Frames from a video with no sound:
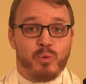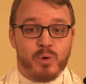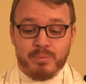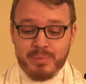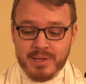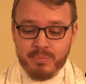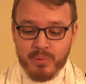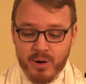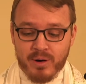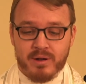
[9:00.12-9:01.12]
to be a
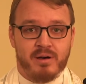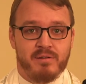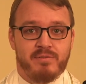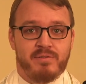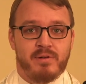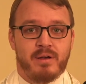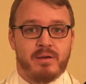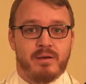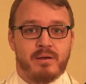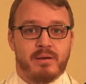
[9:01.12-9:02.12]
part of
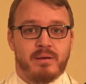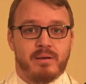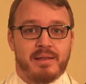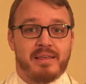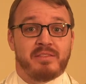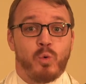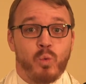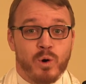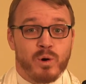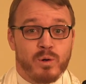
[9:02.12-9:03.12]
and that the
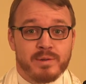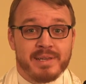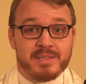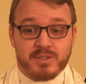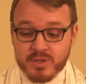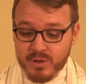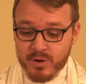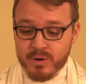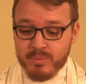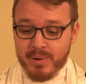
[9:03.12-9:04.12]
world needs to learn
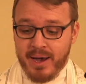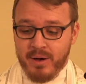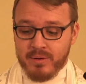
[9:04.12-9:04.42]
about.